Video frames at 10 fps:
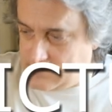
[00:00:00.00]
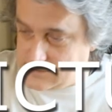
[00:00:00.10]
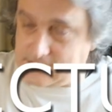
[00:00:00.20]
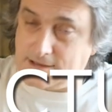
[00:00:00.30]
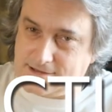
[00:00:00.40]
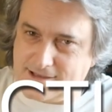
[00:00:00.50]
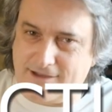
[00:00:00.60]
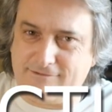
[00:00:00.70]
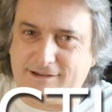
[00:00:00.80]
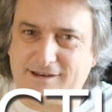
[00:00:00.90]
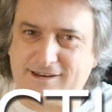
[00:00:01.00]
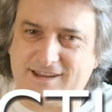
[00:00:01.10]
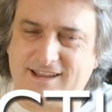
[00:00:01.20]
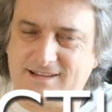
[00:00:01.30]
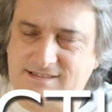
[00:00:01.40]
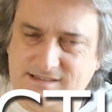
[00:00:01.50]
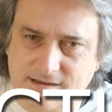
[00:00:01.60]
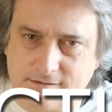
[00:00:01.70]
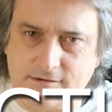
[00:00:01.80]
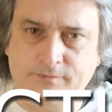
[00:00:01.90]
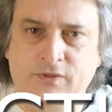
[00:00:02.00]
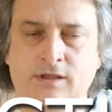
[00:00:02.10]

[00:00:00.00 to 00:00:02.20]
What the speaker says: 6, 7, 9, 0,